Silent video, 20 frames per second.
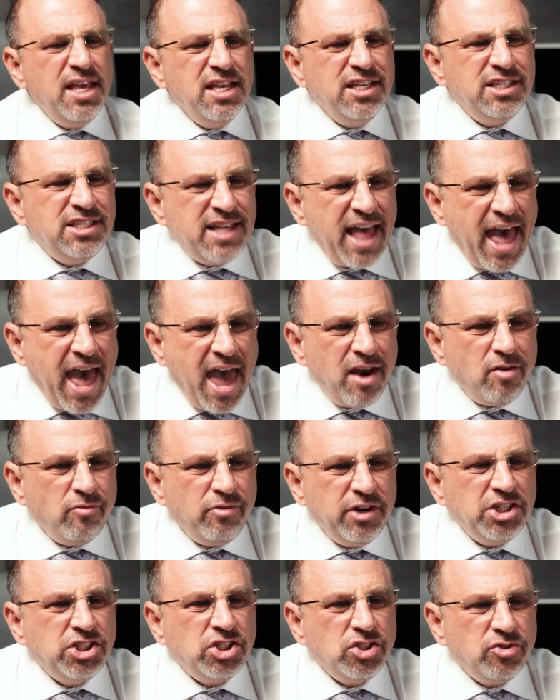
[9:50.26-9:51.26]
Is that
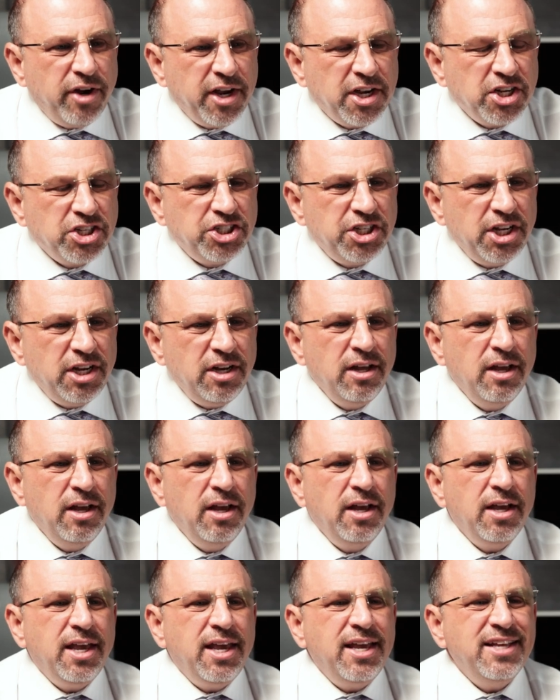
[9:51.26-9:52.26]
restriction
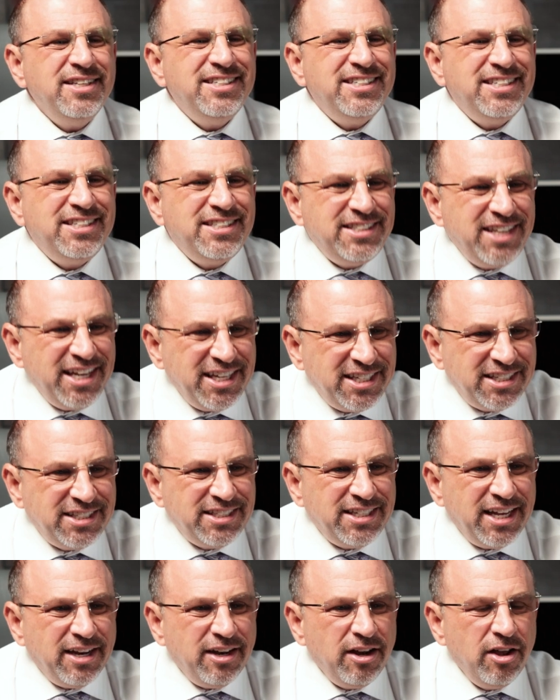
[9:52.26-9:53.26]

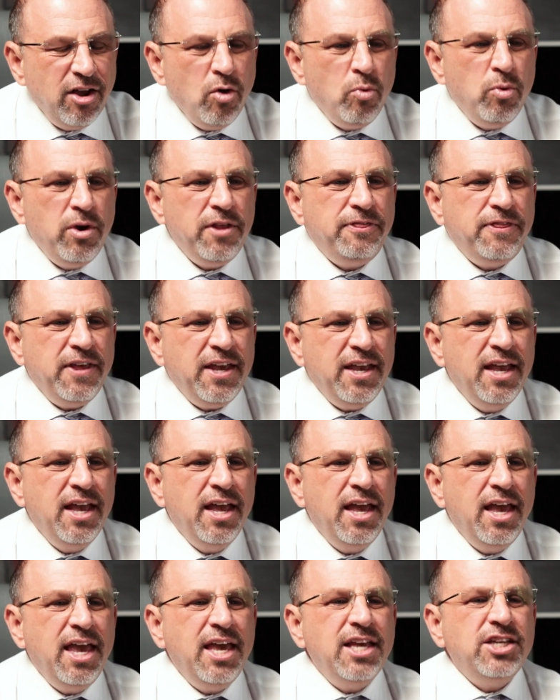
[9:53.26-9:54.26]
consistent with the
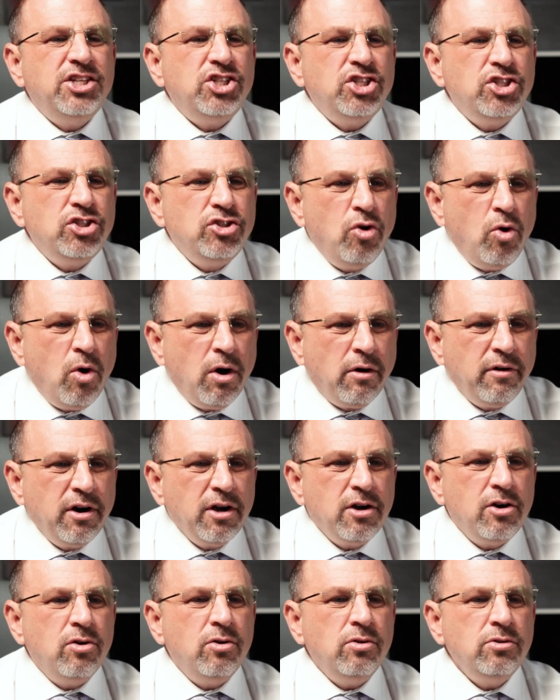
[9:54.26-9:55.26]

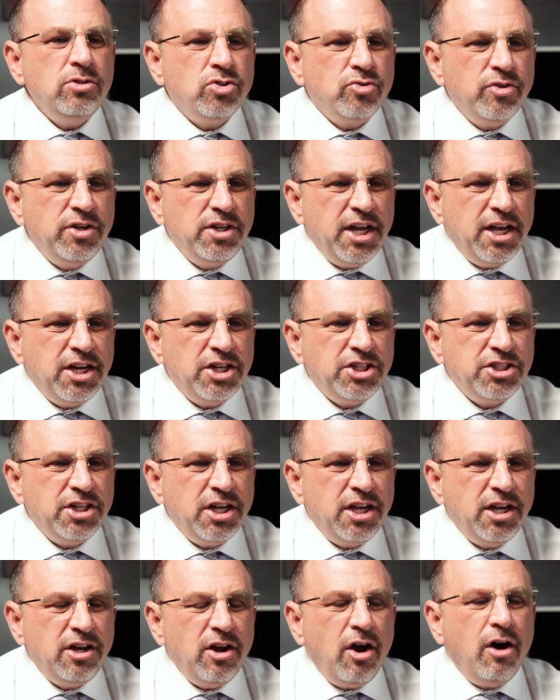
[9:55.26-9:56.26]
historical
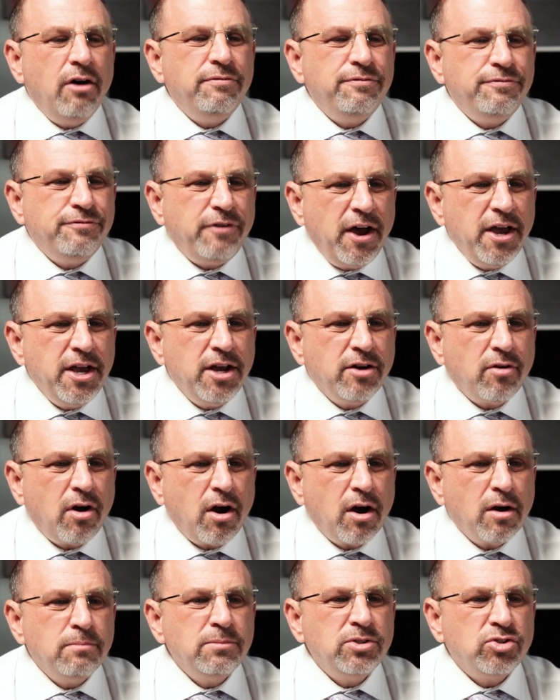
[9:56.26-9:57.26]
tradition of
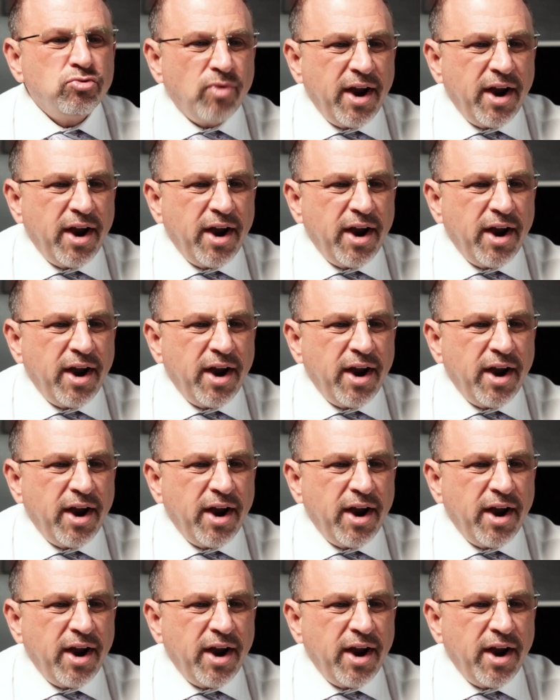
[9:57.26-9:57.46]
firearms